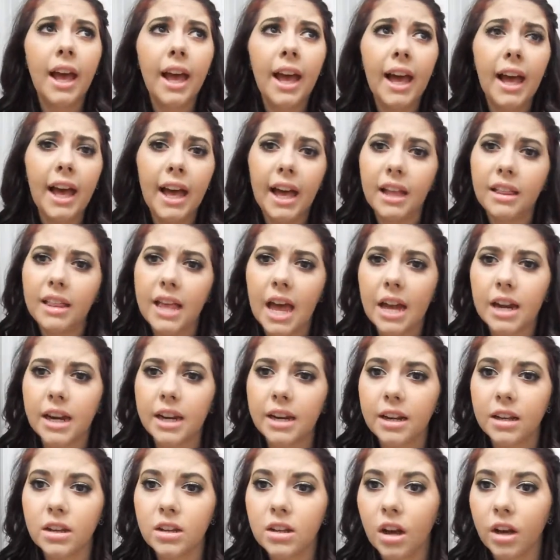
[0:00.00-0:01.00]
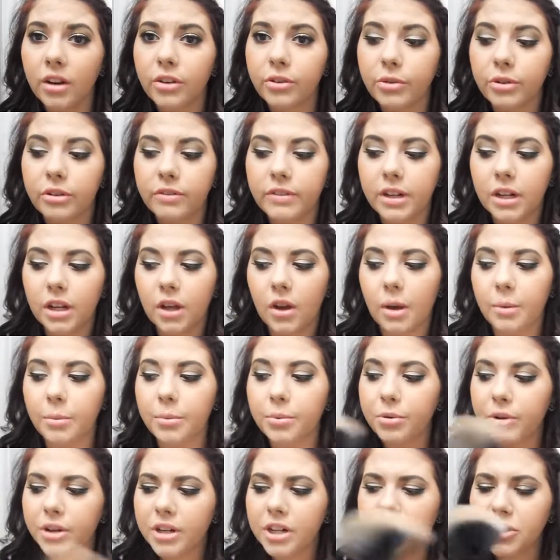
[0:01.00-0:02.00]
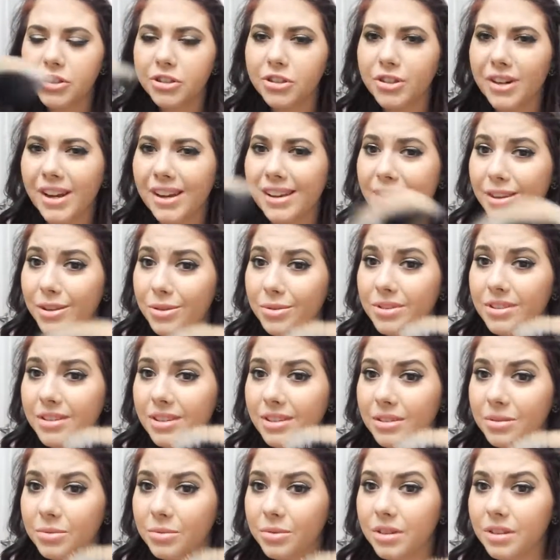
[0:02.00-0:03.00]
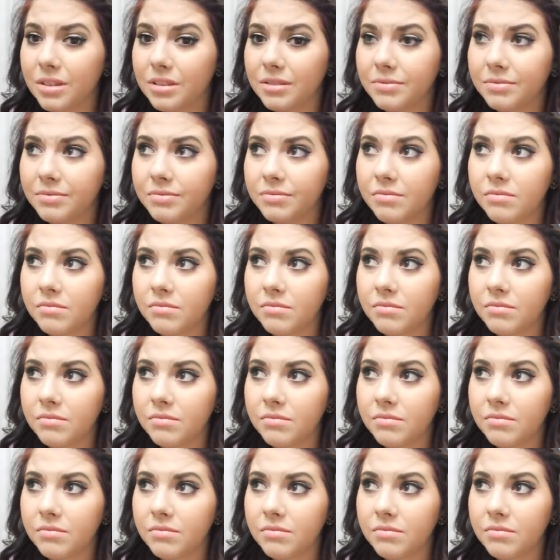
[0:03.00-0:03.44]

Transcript: highlighting and contour video, I'm pretty sure I used this one.